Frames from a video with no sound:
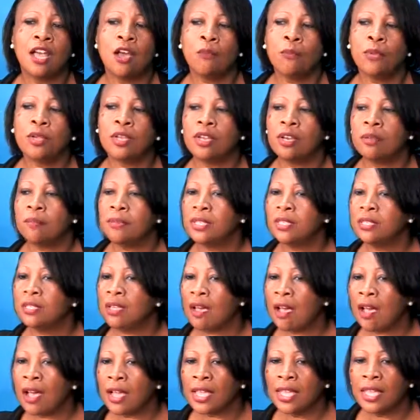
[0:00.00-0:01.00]
We're going to be
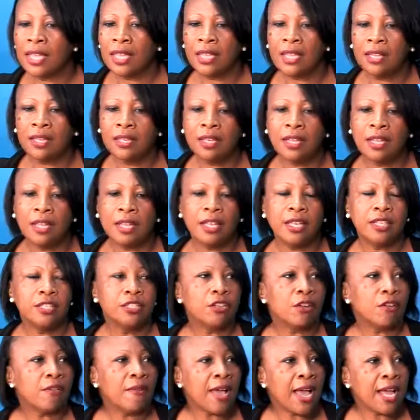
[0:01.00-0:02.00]
talking,
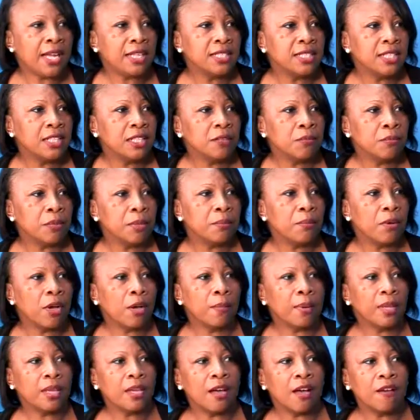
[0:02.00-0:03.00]
interacting with
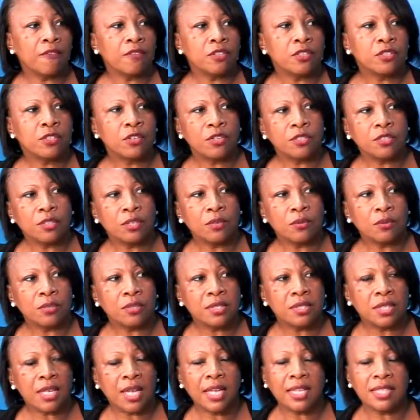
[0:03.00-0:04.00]
public officers on those
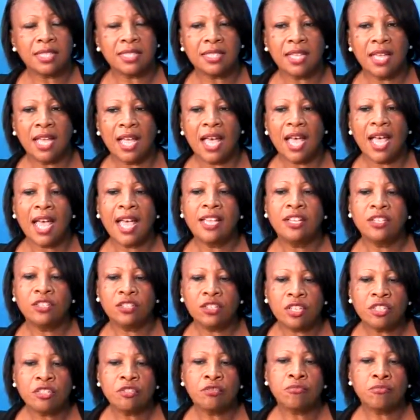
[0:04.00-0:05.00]
sites, and
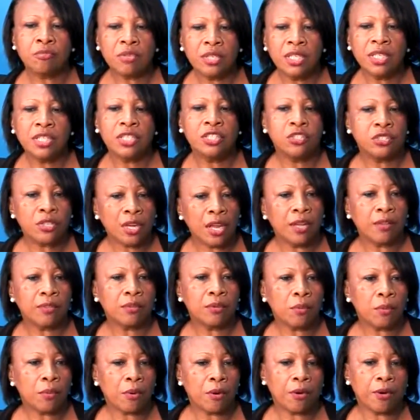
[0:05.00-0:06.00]
just really sharing
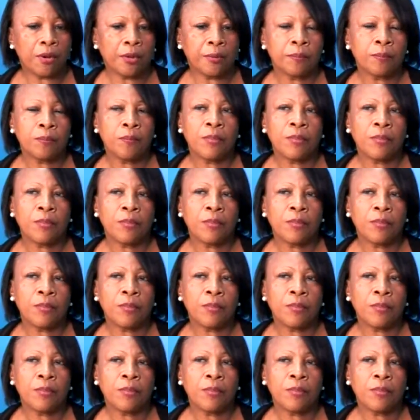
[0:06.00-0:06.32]
the word.